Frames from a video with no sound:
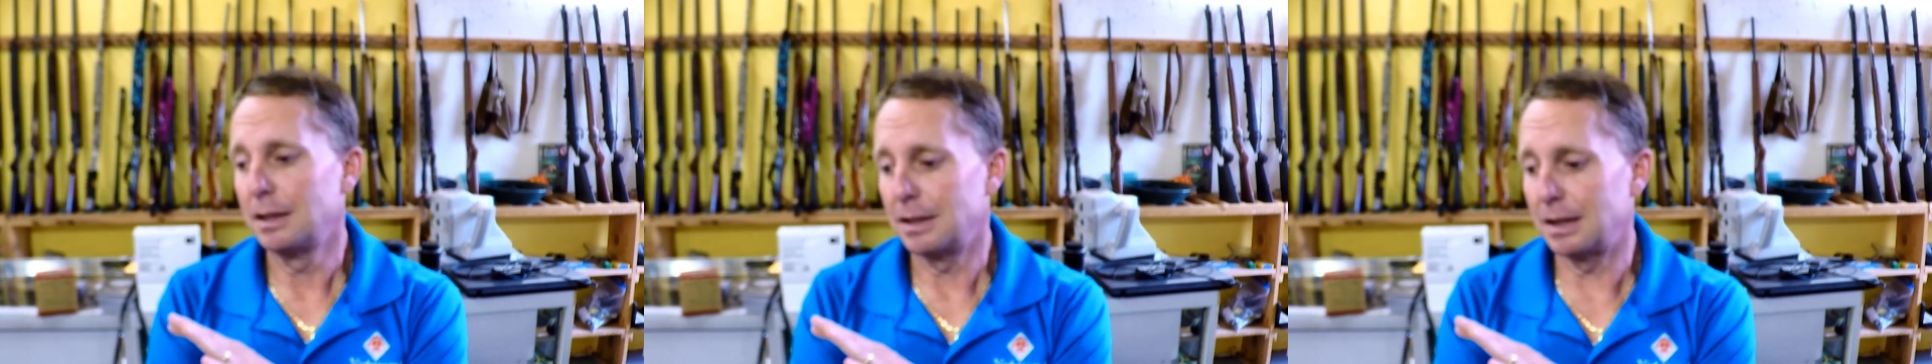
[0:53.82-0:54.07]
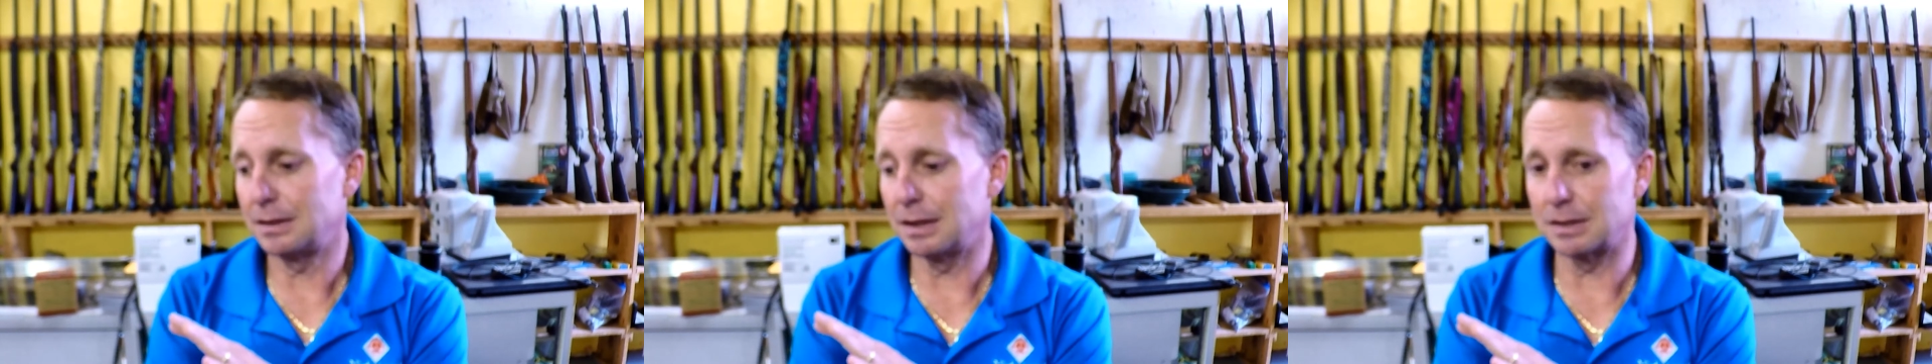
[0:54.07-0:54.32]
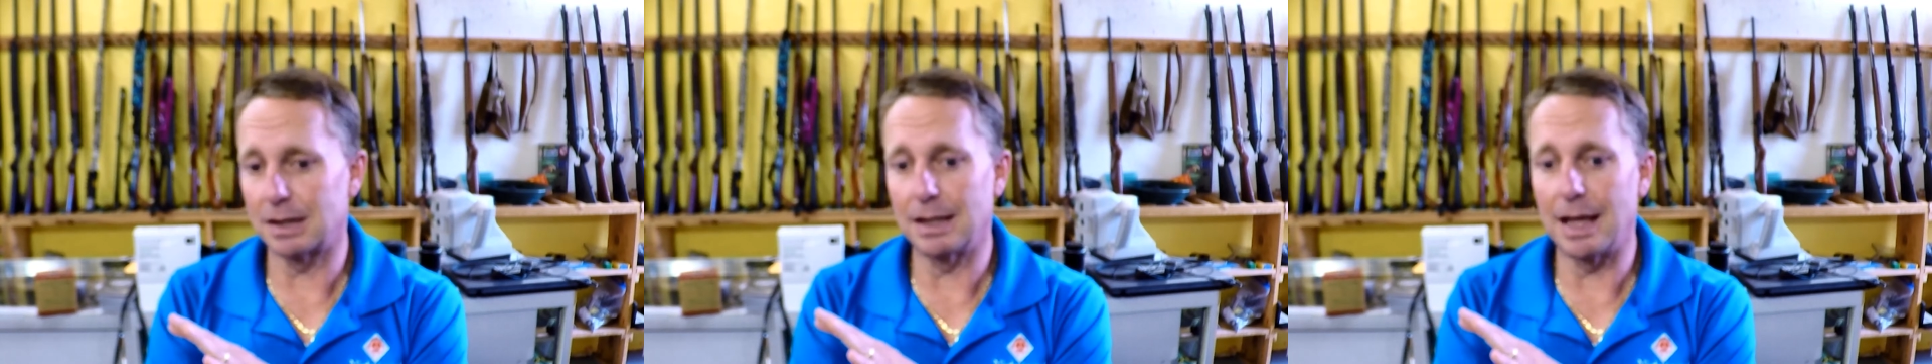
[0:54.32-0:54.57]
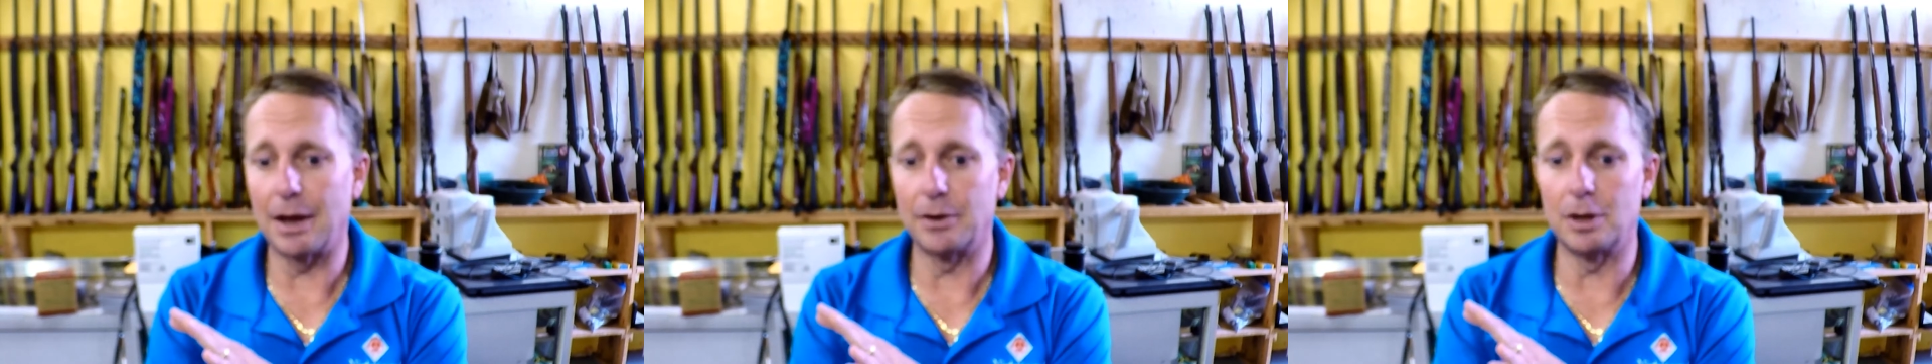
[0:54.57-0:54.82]
That doesn't
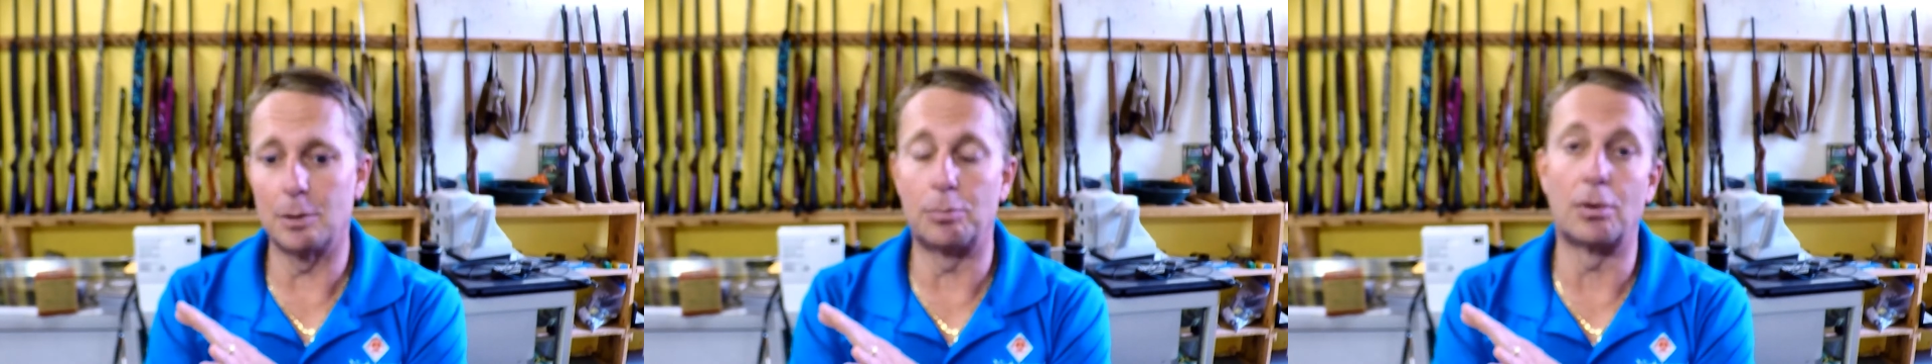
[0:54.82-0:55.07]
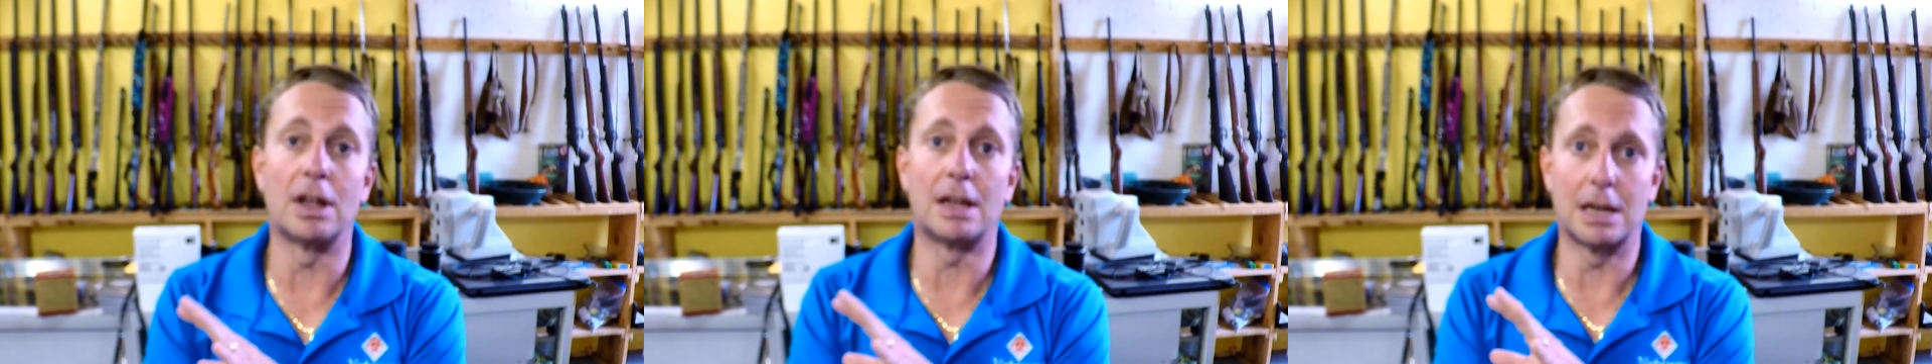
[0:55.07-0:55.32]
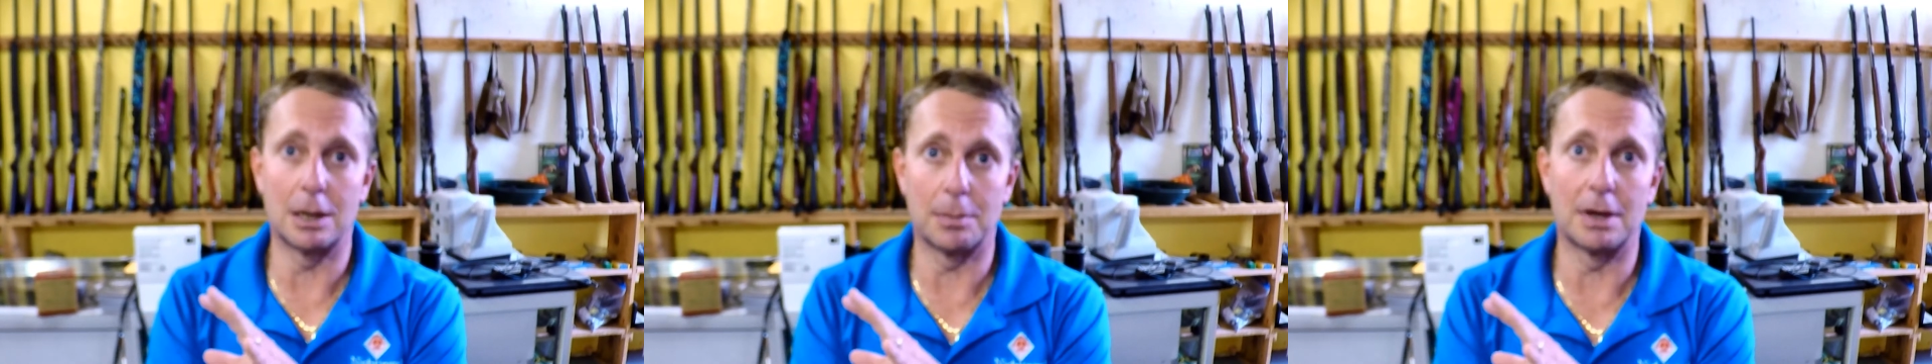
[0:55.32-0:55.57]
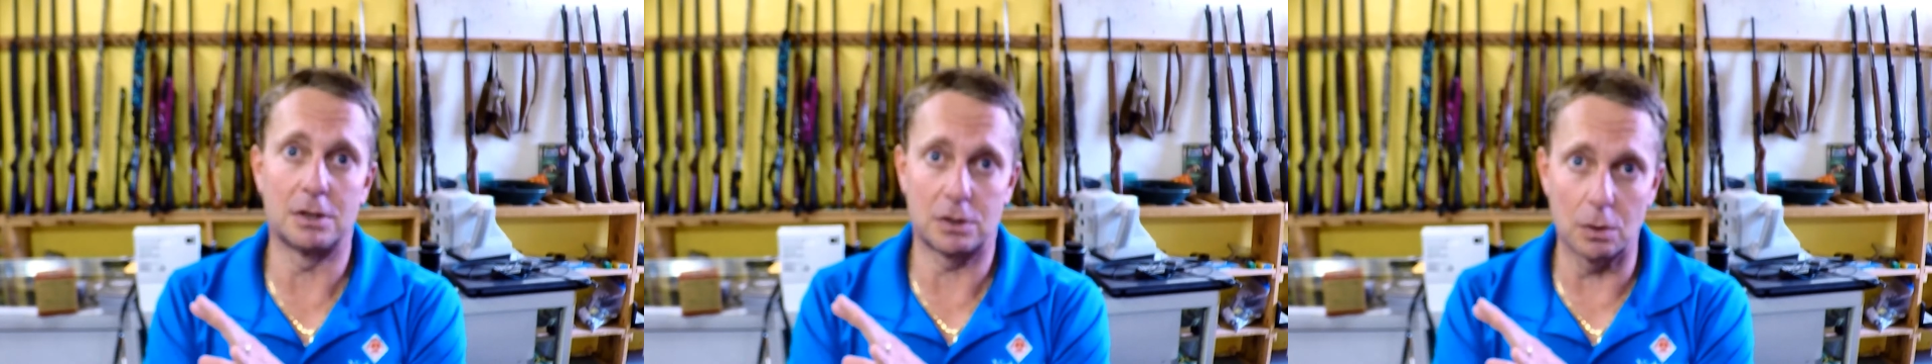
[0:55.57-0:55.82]
allow you to break into
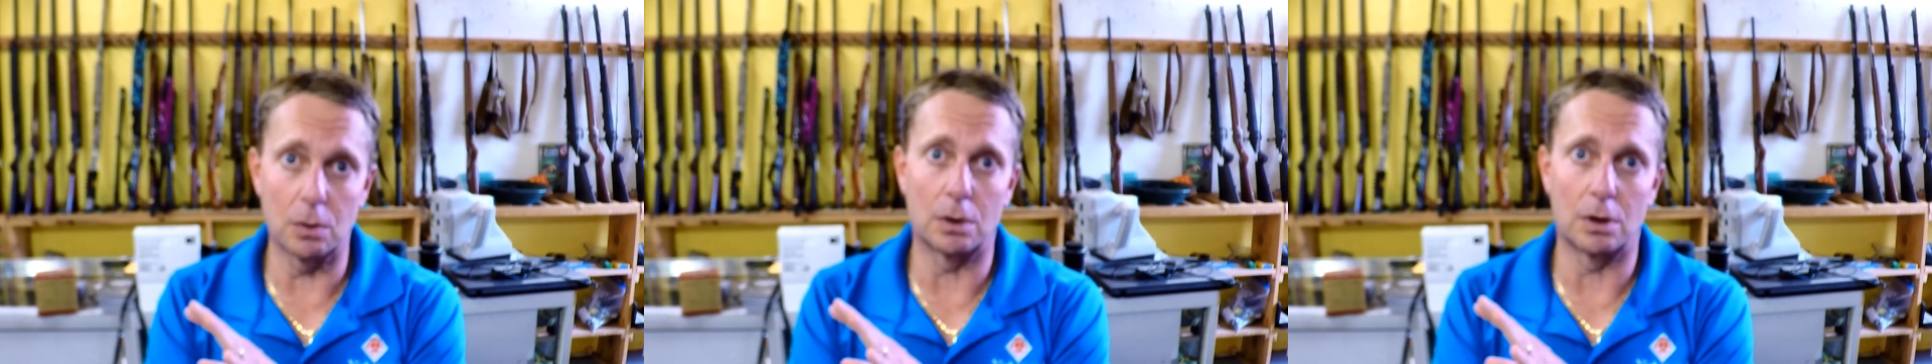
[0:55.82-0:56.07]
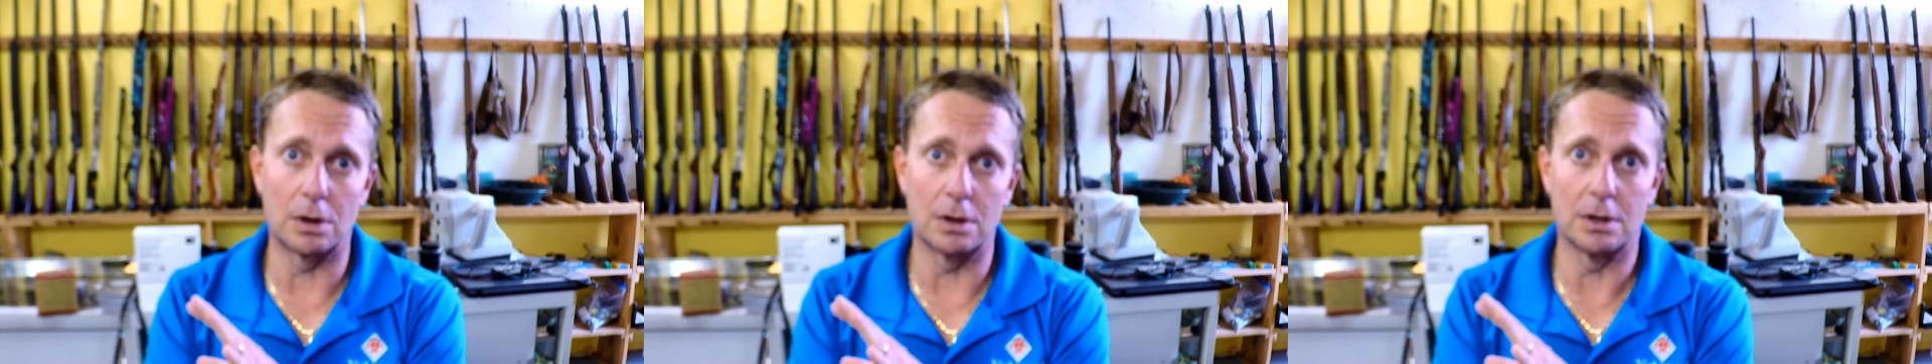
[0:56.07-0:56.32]
my store